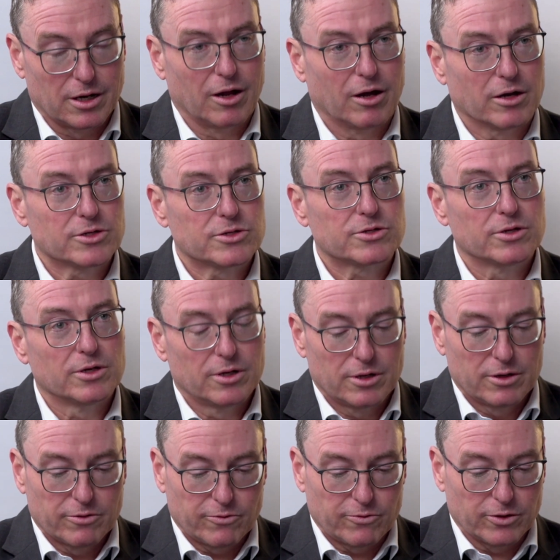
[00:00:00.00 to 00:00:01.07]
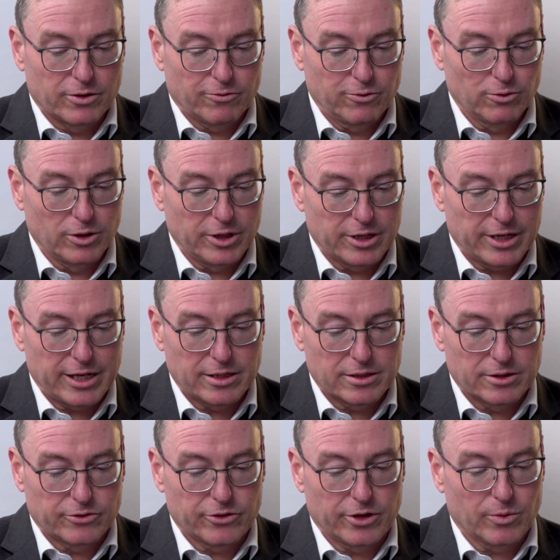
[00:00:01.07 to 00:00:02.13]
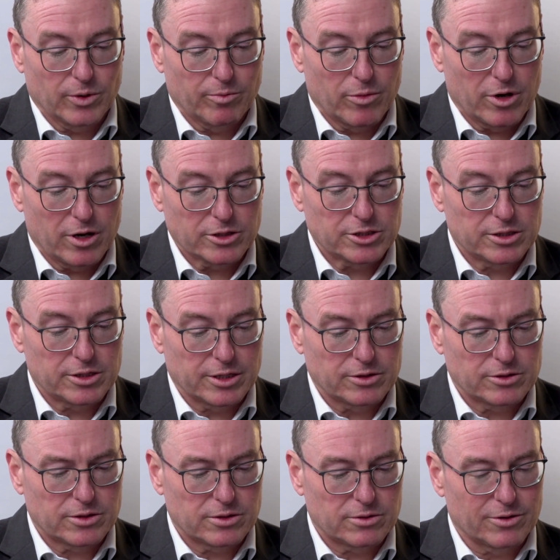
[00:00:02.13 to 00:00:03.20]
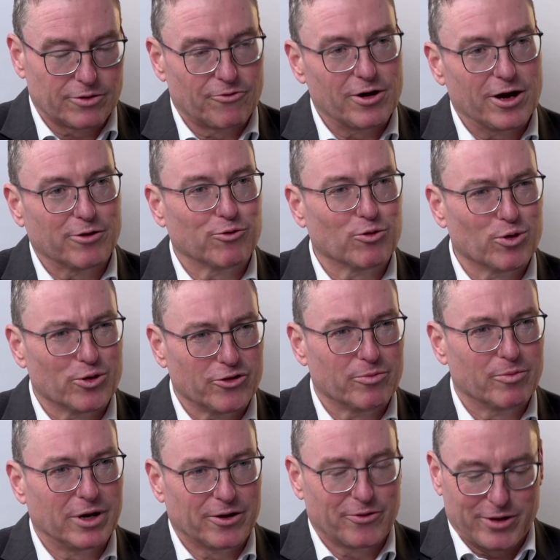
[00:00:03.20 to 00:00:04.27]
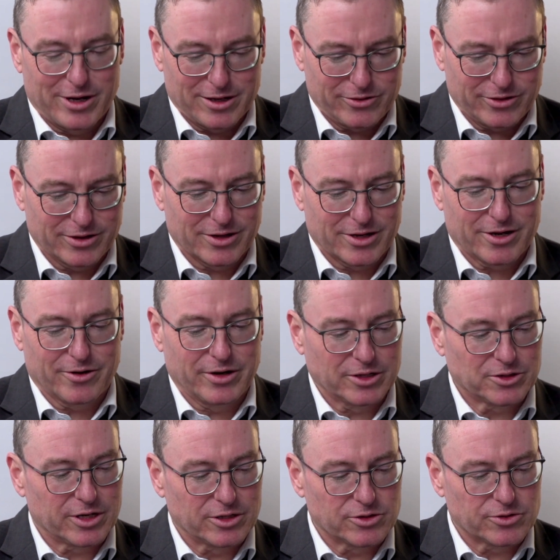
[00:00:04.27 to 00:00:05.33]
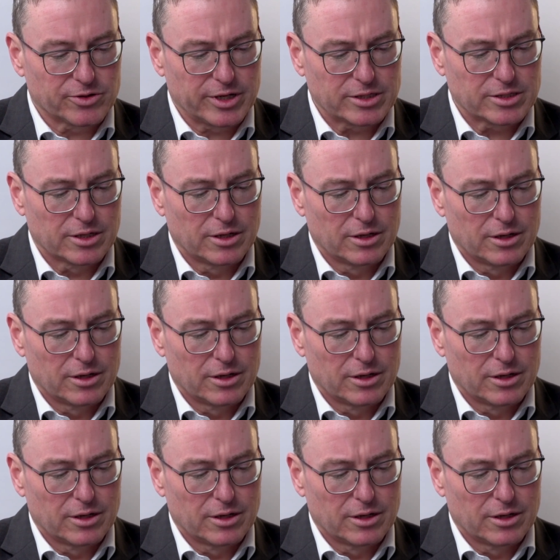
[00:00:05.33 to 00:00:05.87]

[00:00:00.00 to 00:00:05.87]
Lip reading: loss for the full year ended 31 March. That's around 400 million rand, I think, at the current exchange rate.